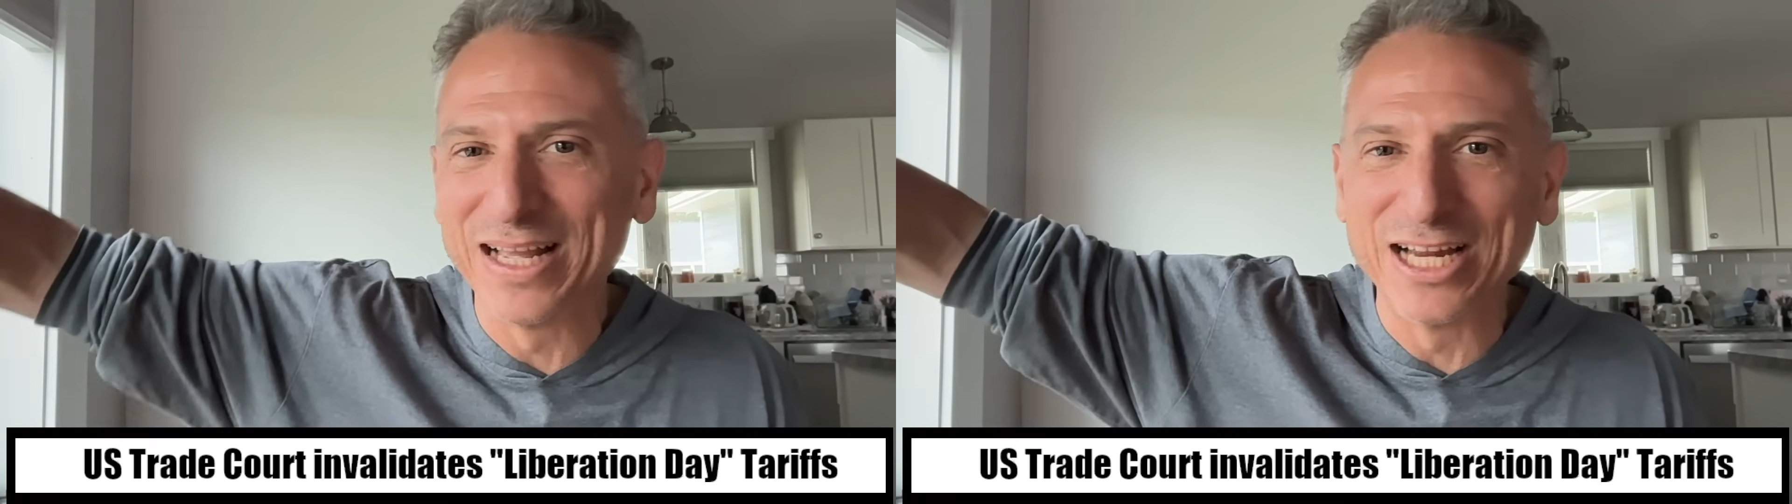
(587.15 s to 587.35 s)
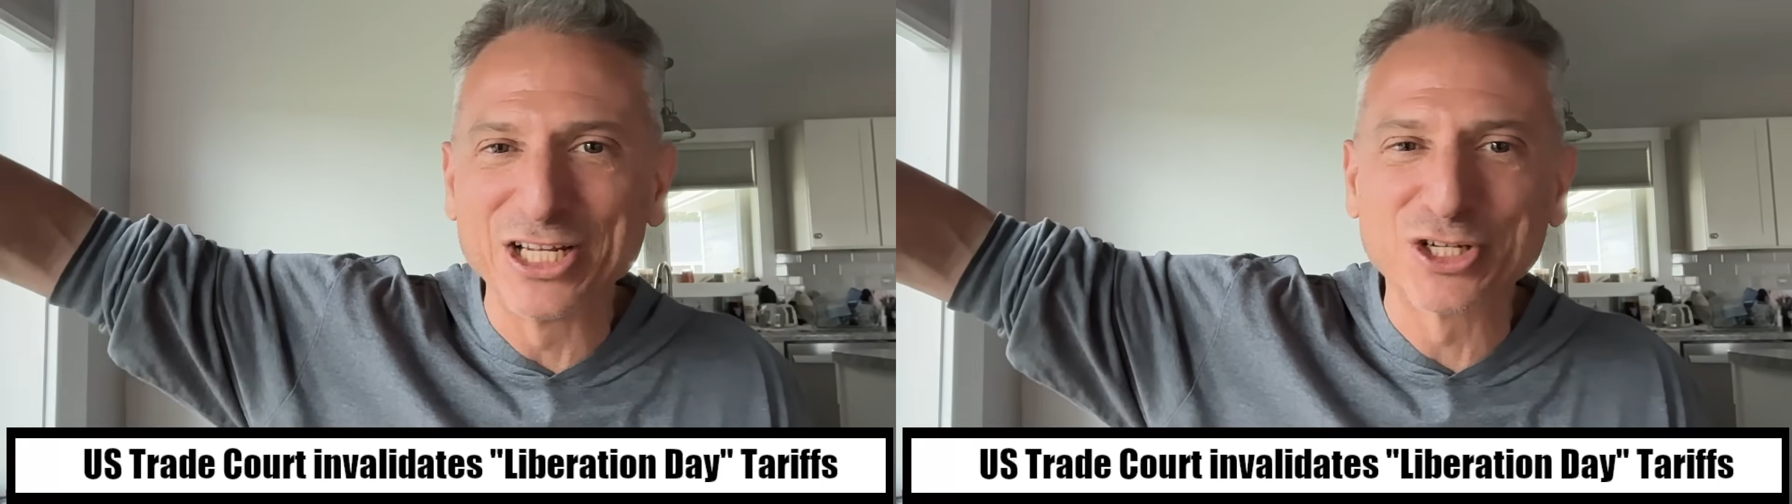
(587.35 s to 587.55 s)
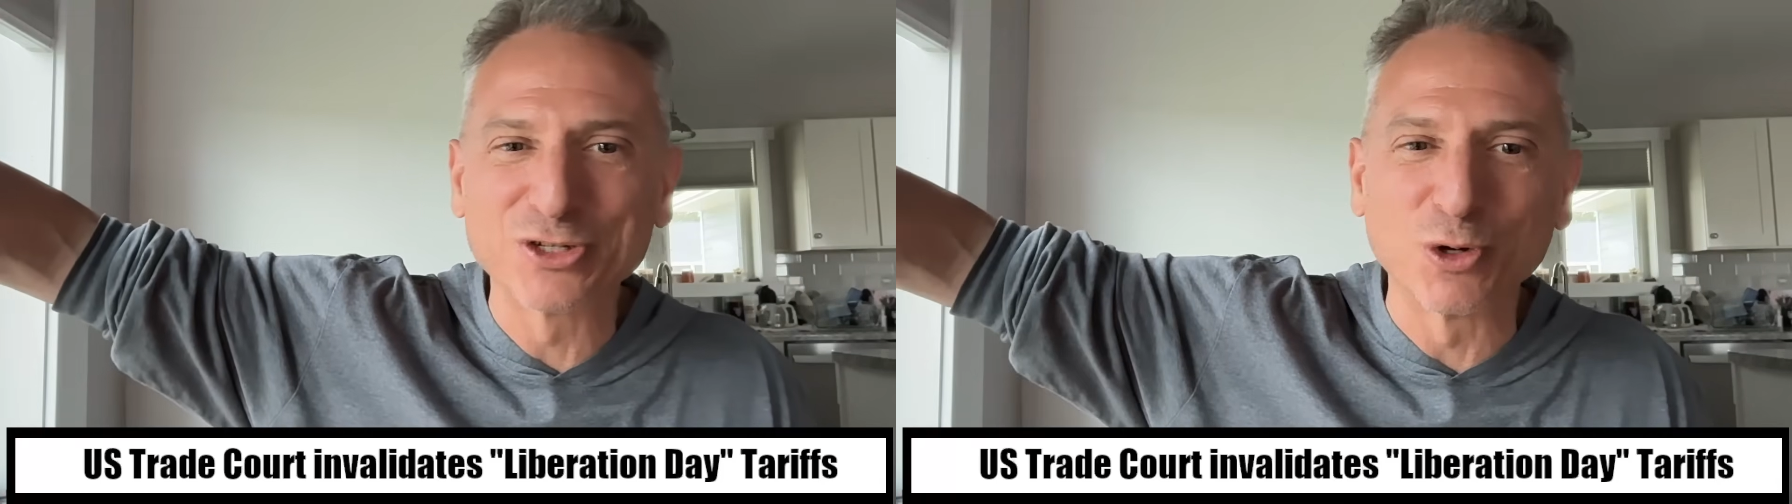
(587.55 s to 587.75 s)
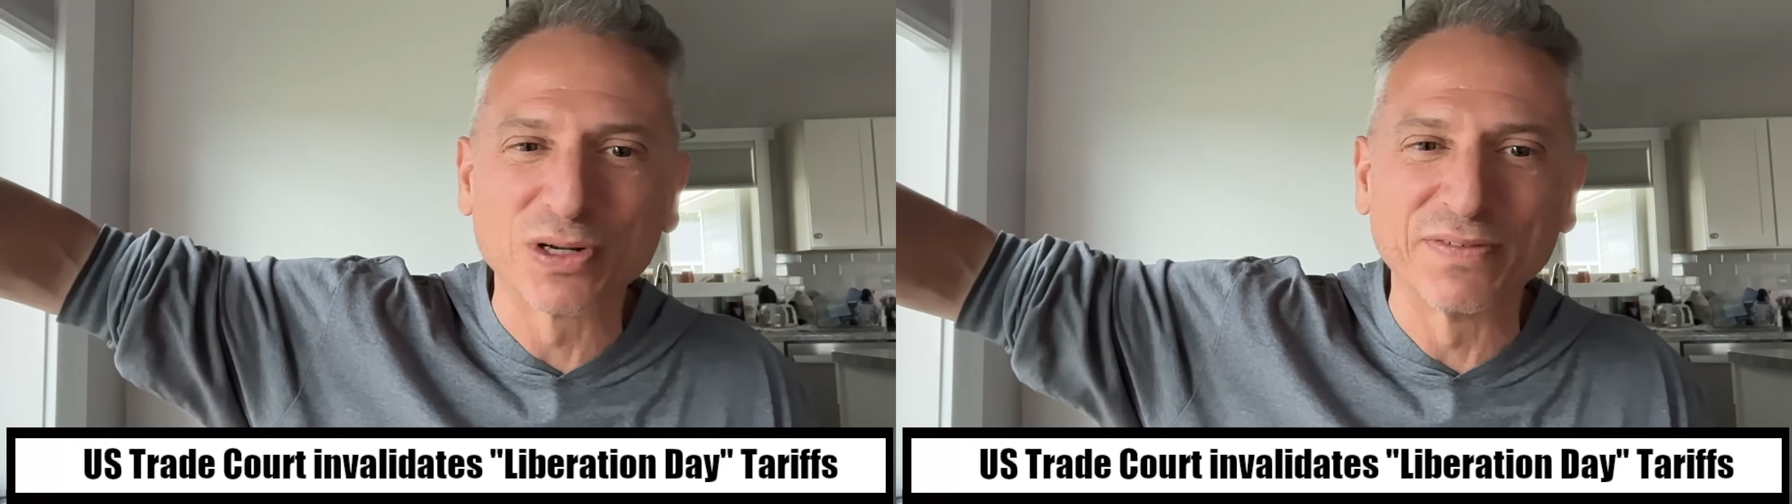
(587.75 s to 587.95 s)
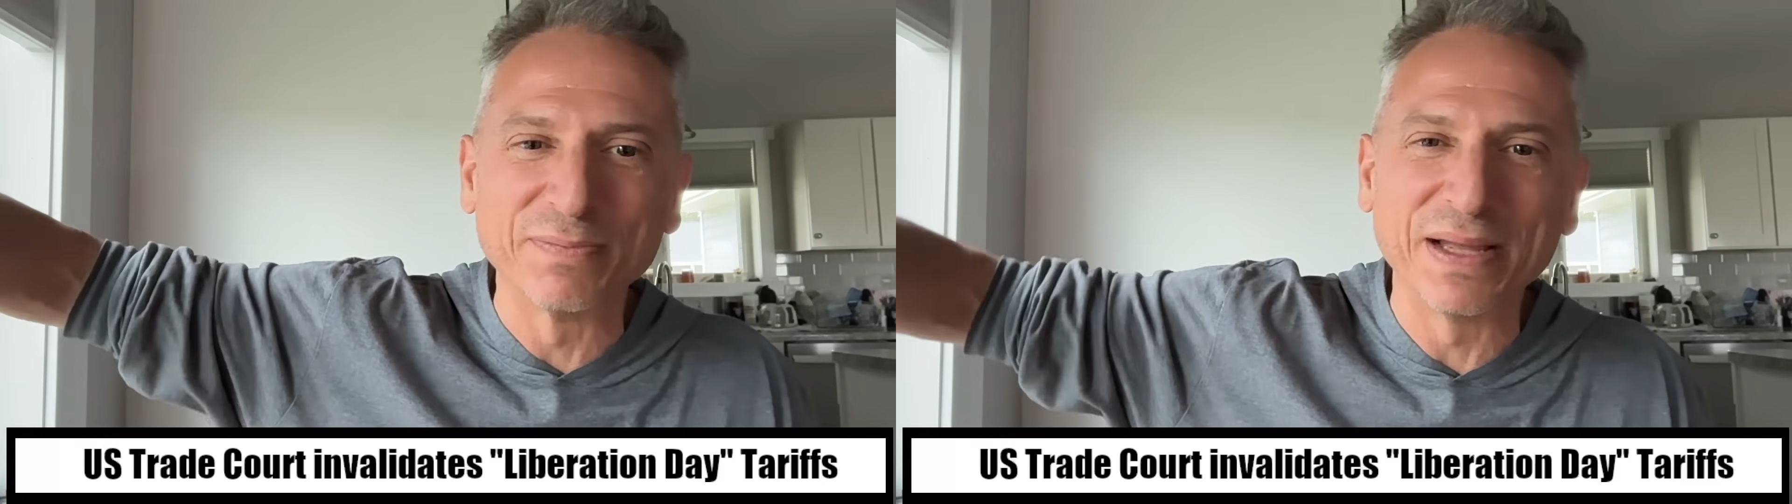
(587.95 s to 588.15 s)
in the stroke
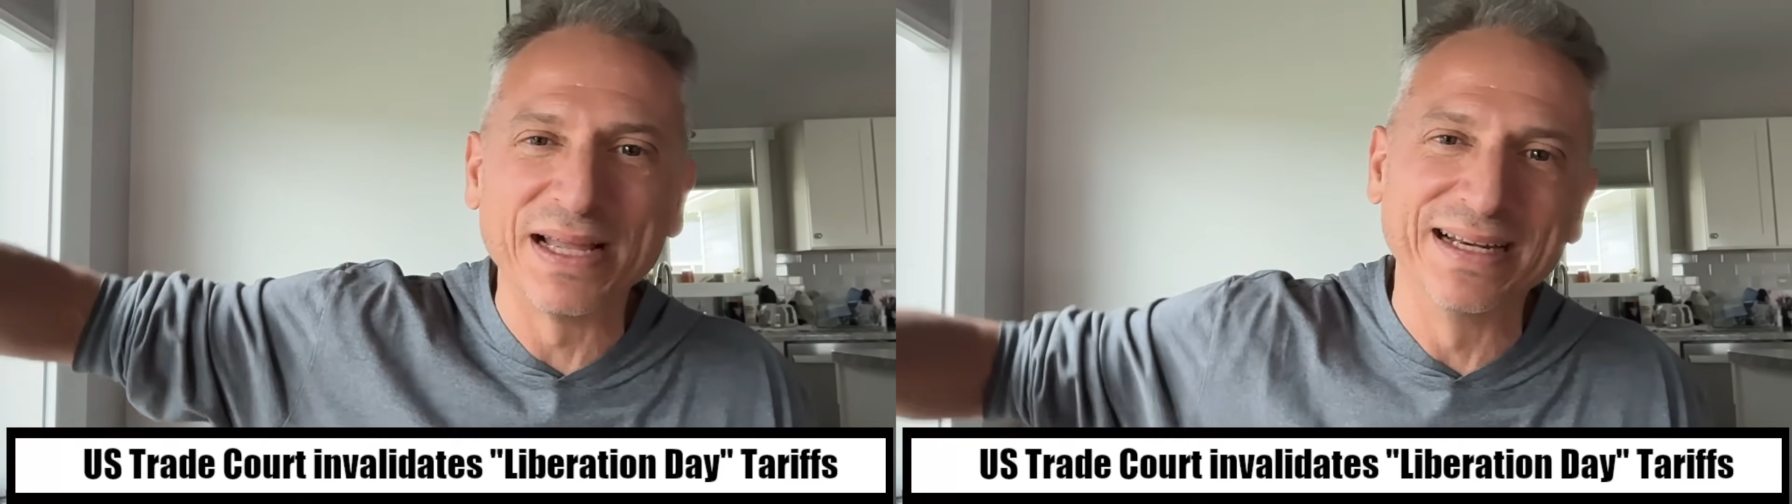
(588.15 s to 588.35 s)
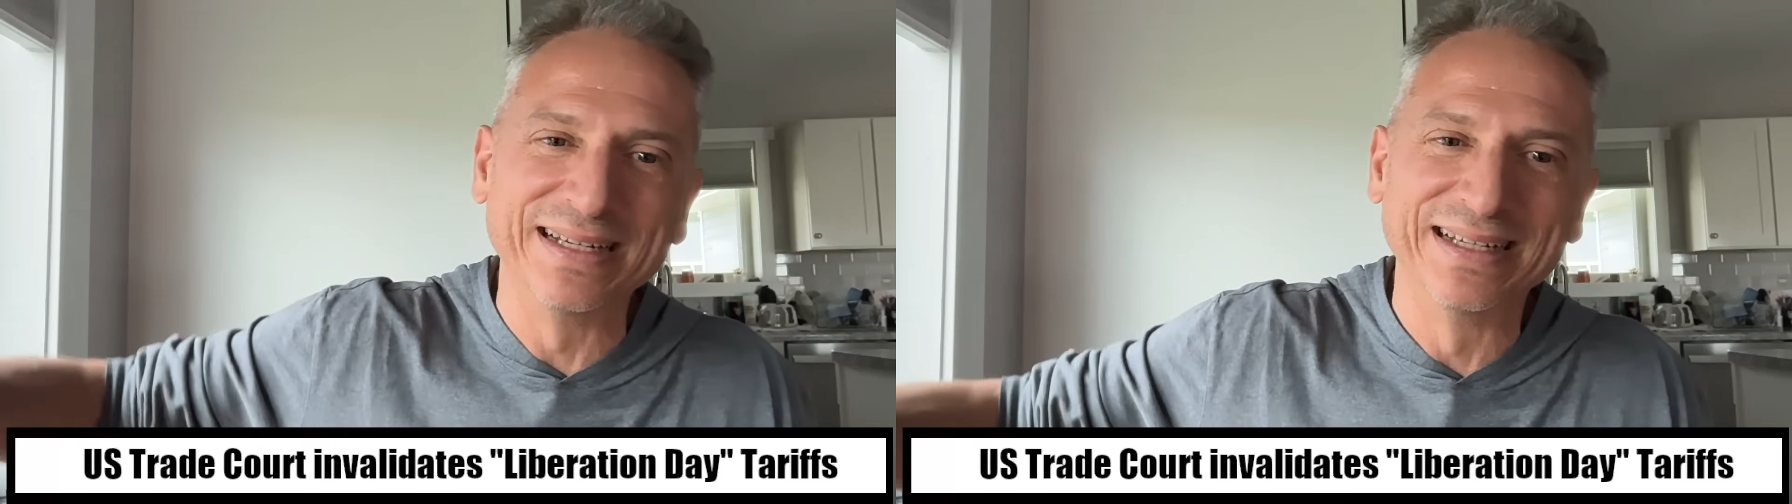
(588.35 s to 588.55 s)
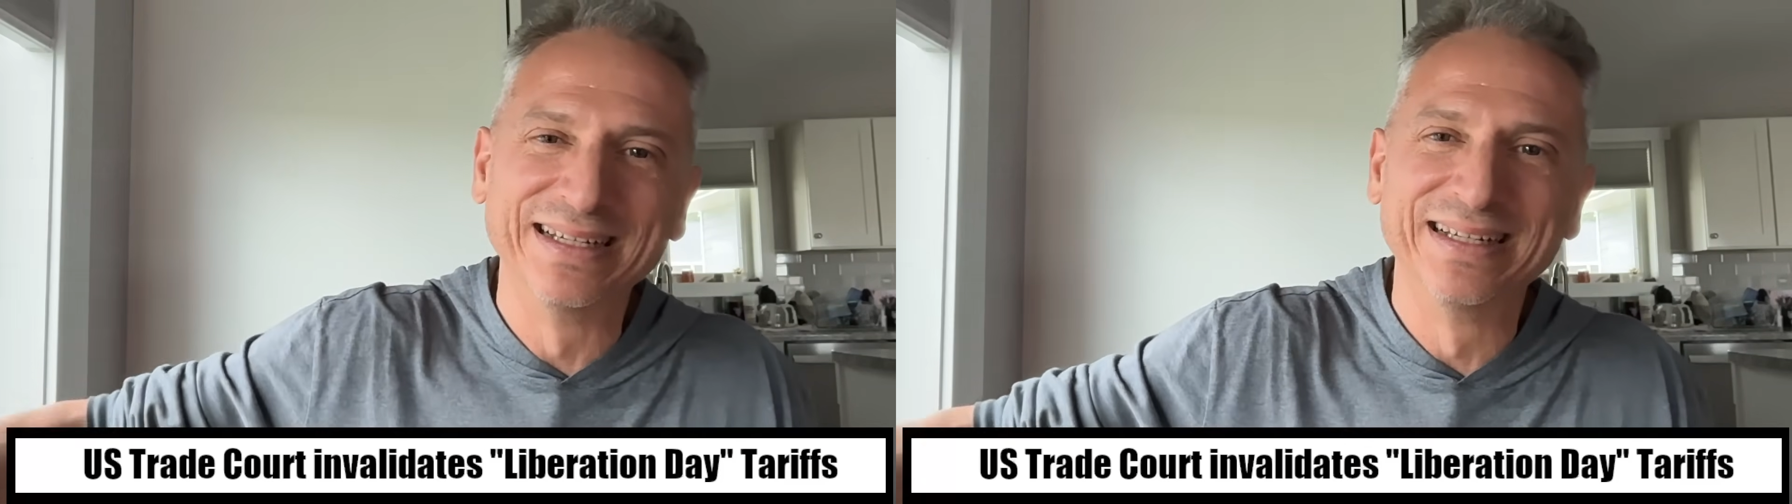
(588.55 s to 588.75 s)
of a pen.